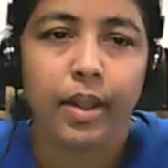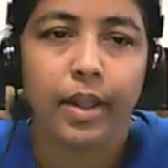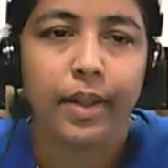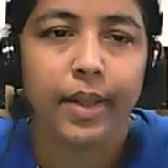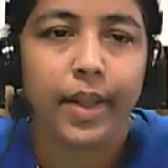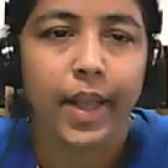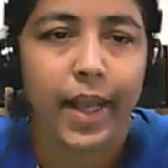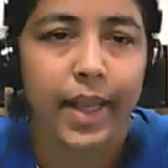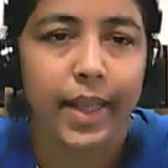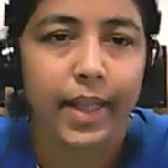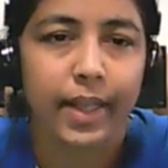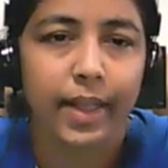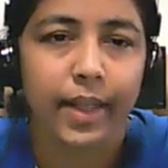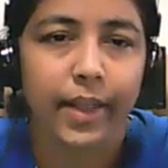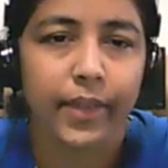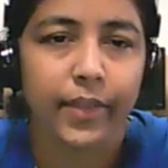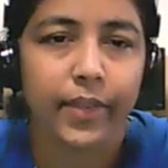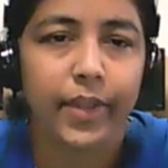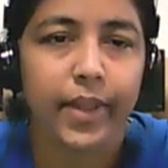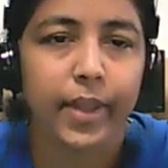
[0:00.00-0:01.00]

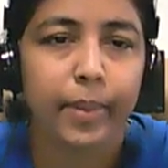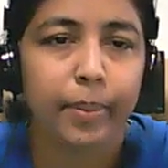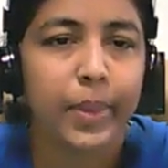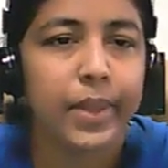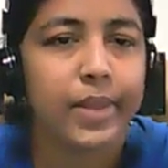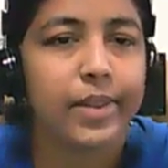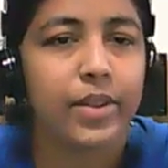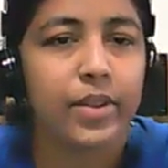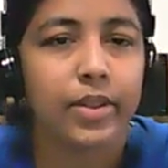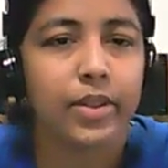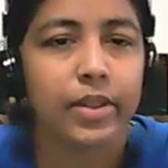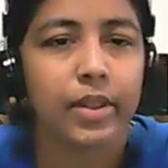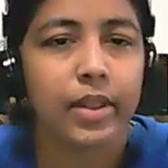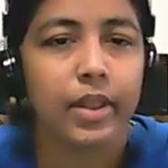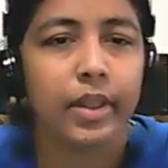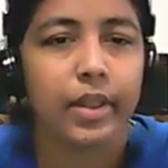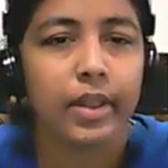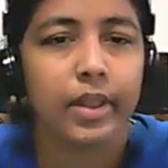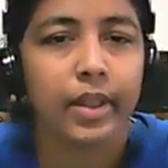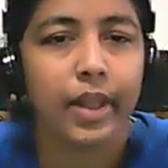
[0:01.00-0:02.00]
Dielectric means
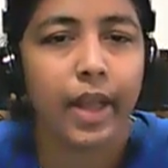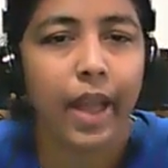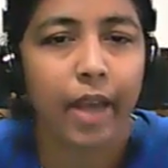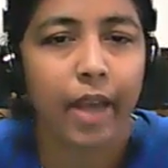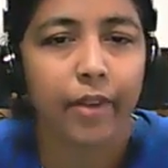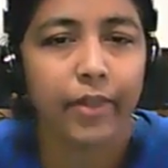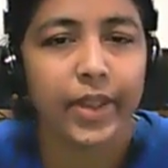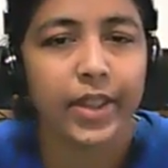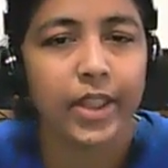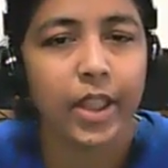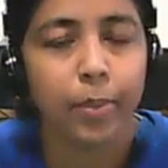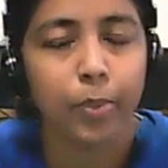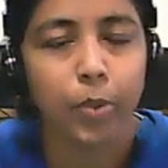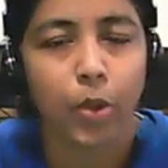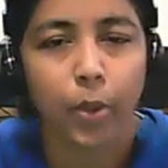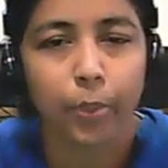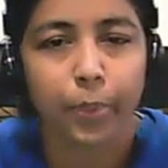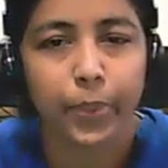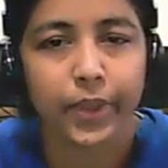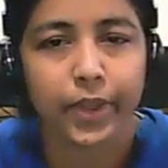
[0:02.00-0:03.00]
having the
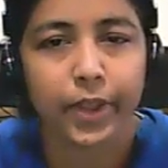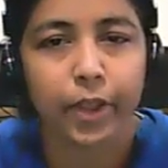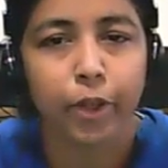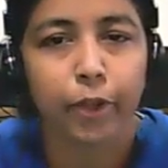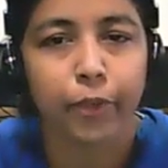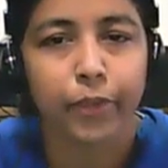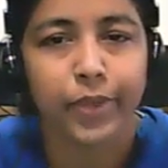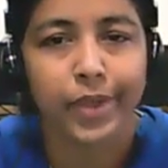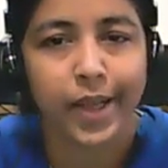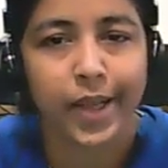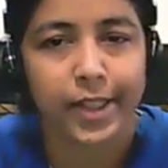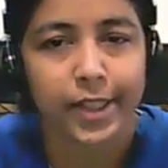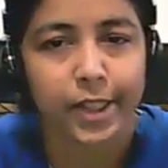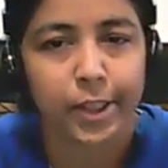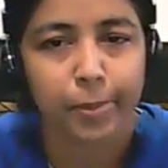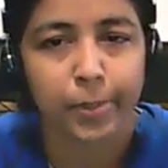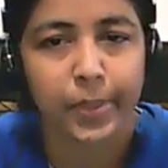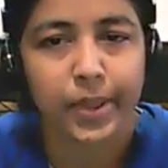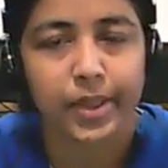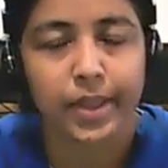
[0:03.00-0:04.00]
property of
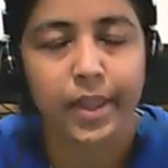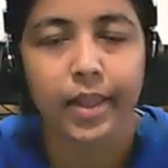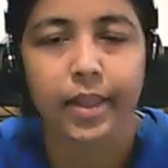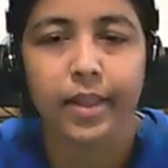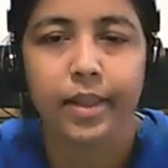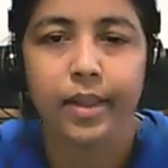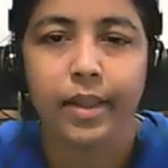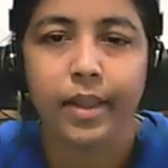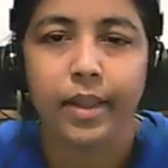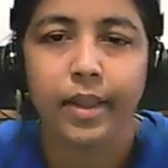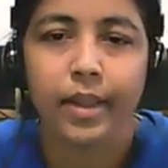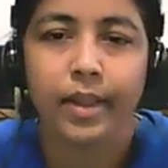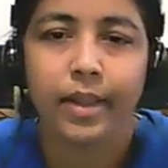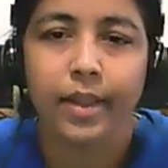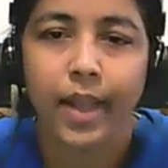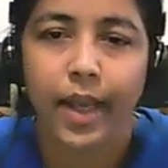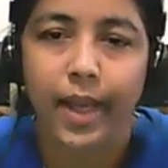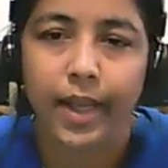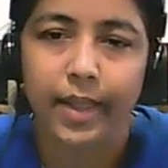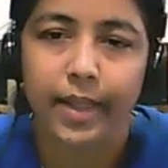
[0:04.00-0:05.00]
transmitting
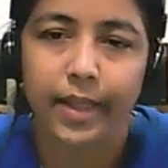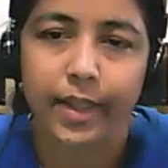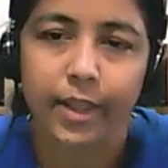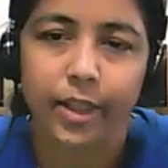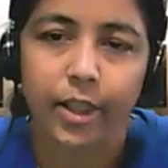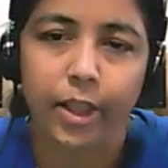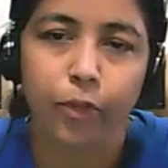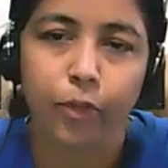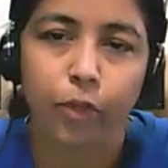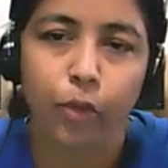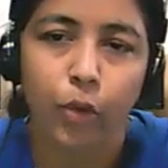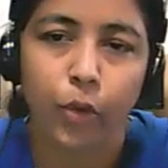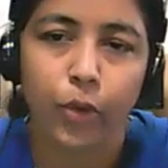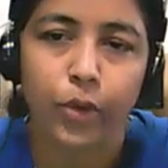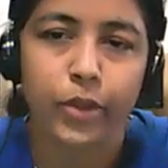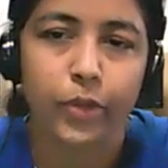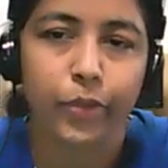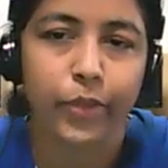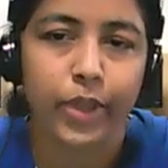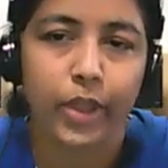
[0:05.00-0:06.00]
dielectric
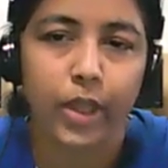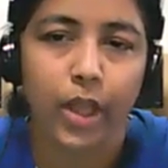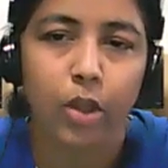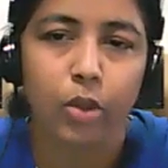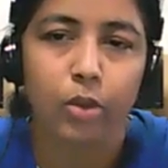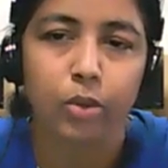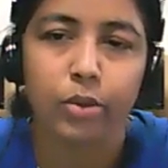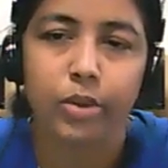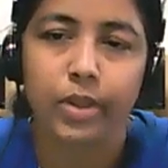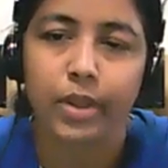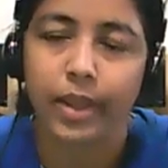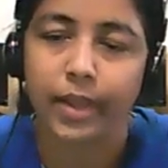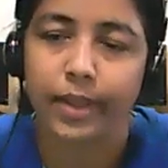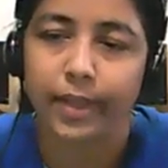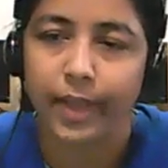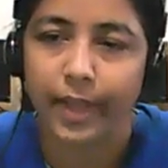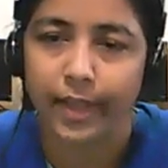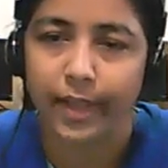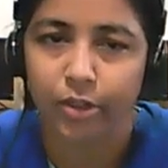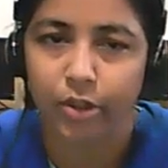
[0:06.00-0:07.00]
force without
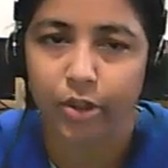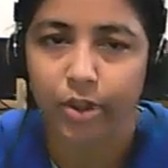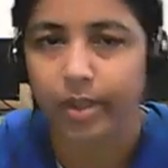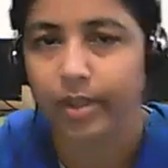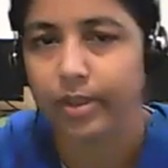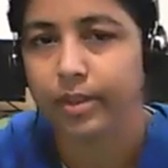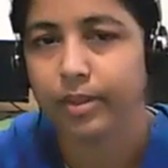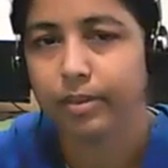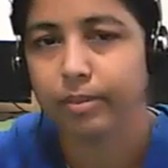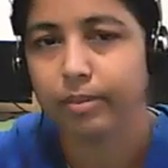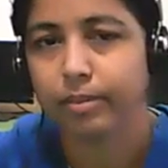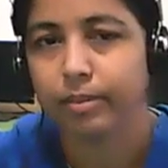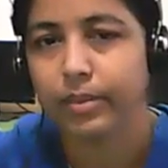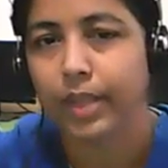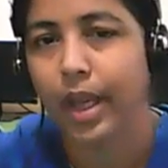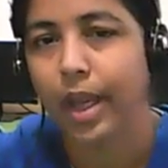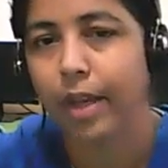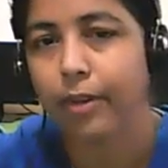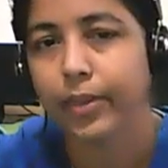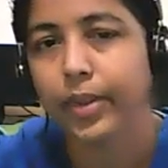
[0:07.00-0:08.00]
conduction.
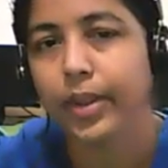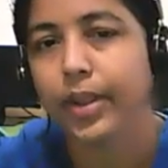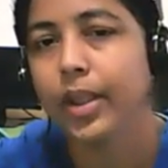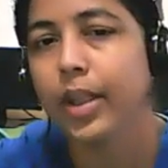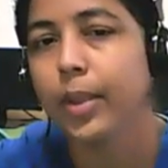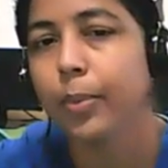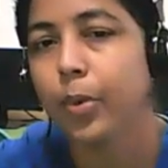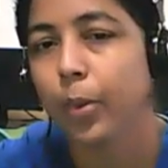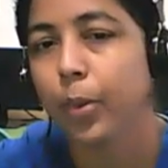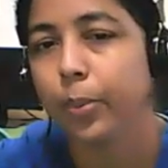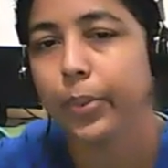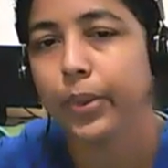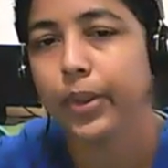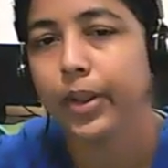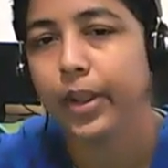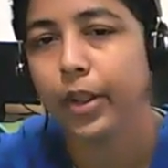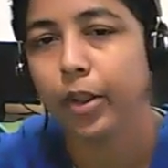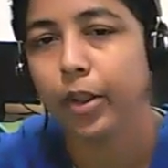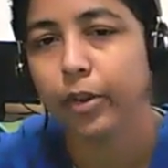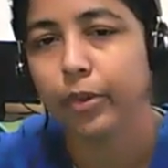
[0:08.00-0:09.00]
Having the
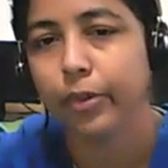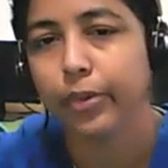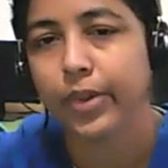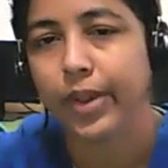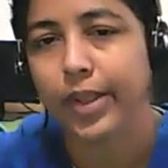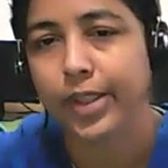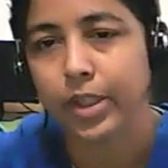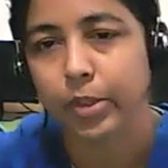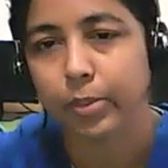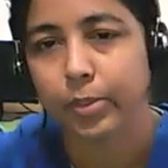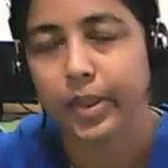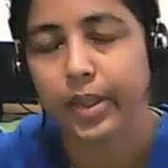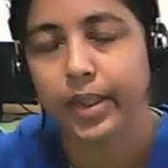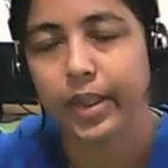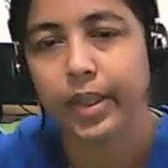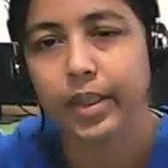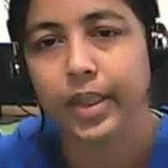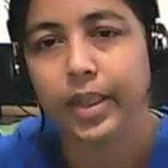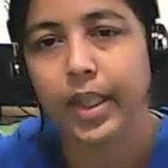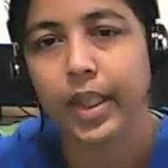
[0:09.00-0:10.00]
property of
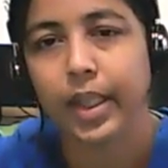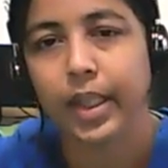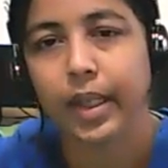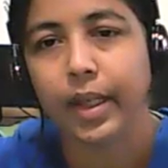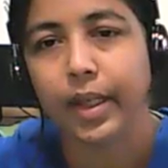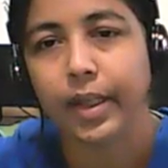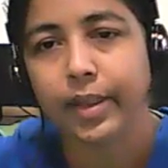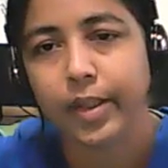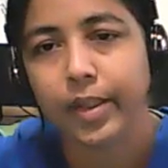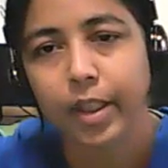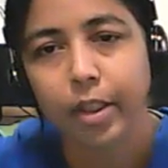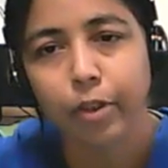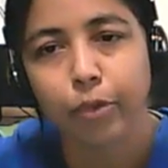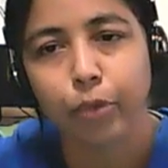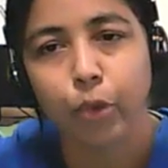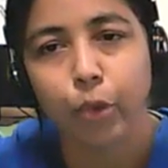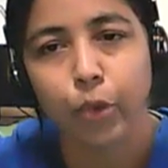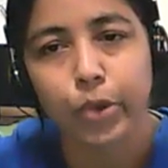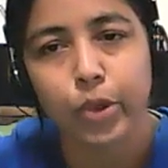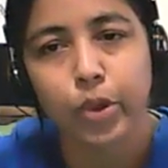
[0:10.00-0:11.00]
transmitting the electric
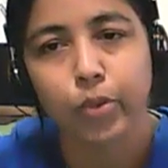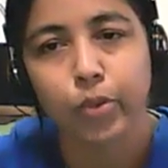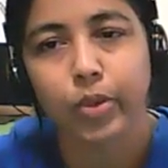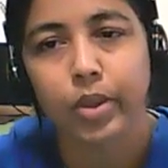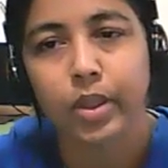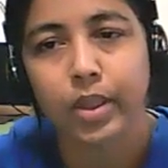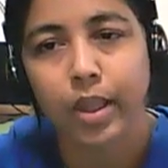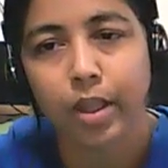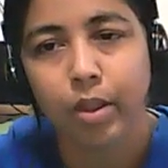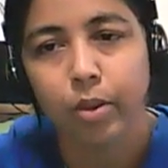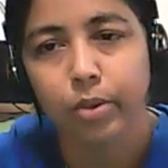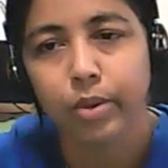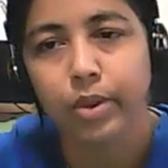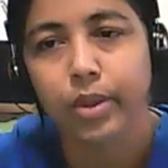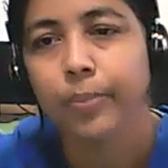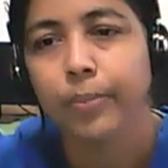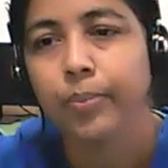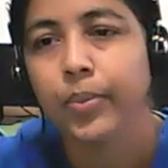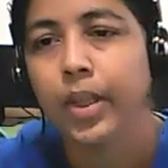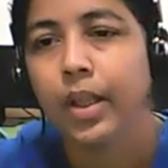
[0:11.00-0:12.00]
force without
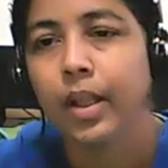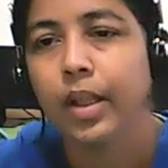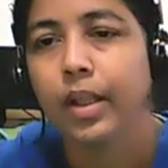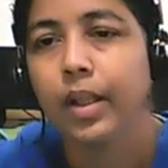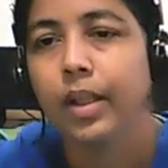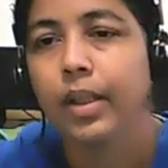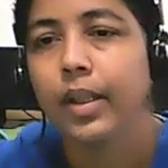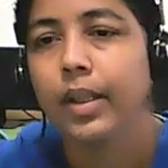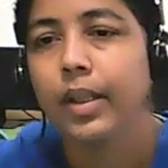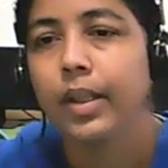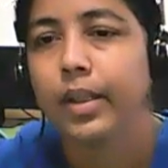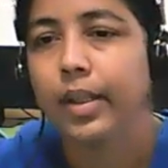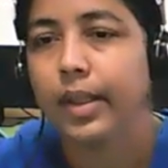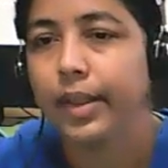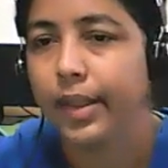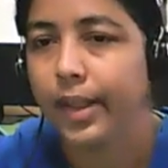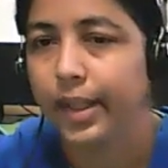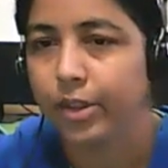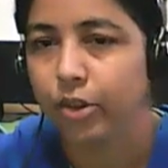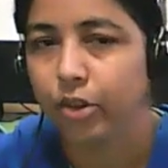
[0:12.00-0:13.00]

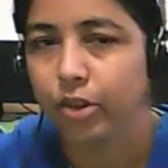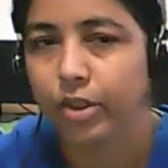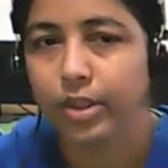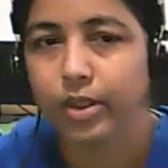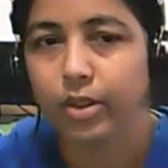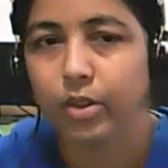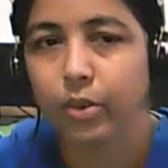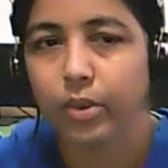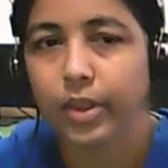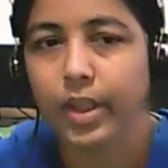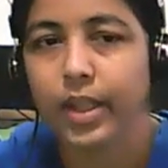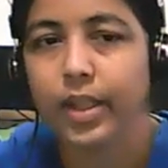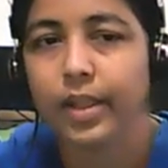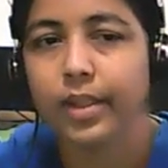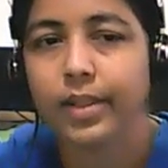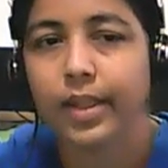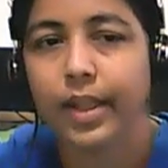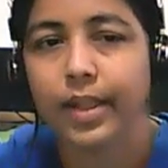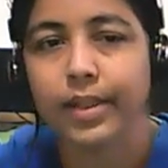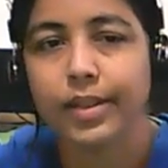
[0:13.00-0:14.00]
conduction. Okay,
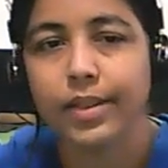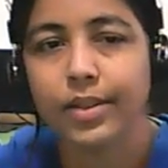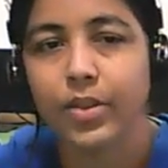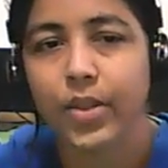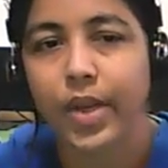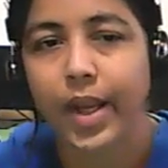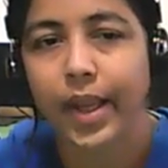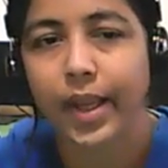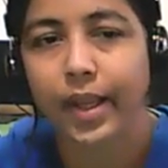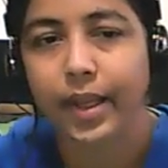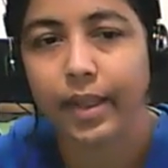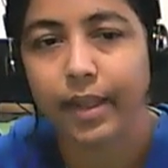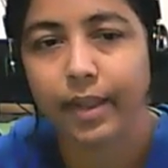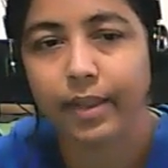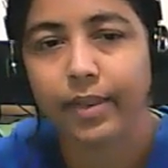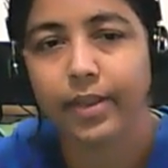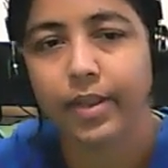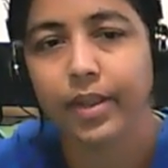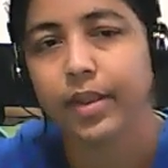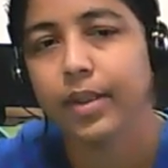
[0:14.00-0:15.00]
that is
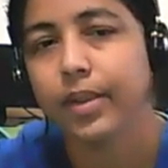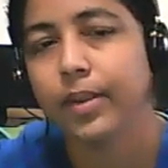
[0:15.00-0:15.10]
dielectric.